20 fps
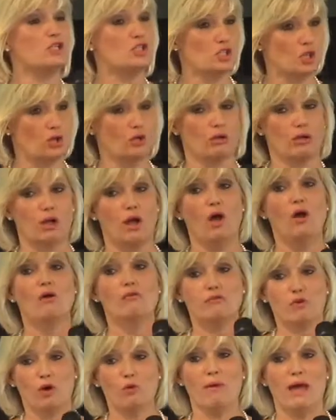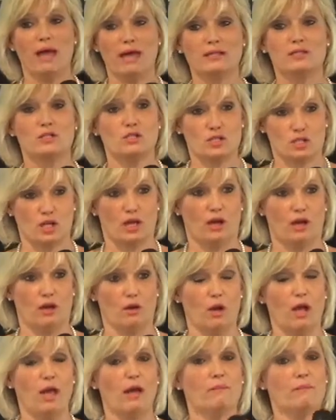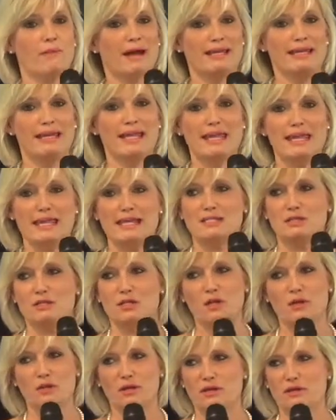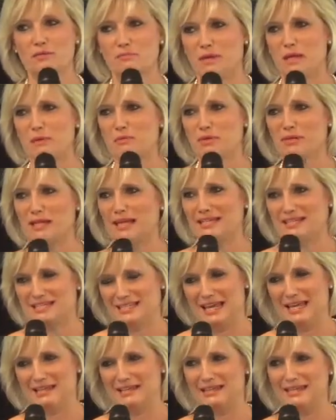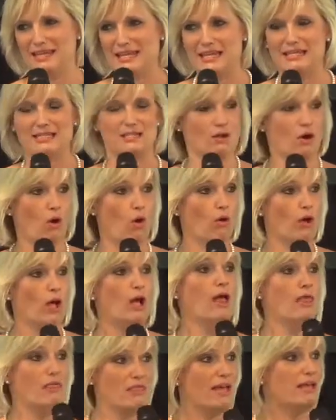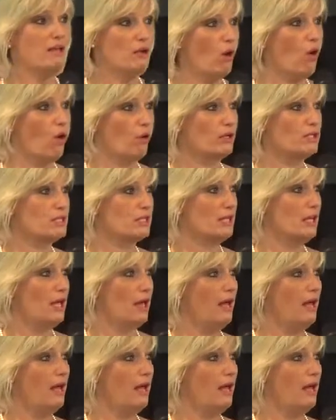shook from head to toe. My knees, you know, people say that knees knock. They knocked.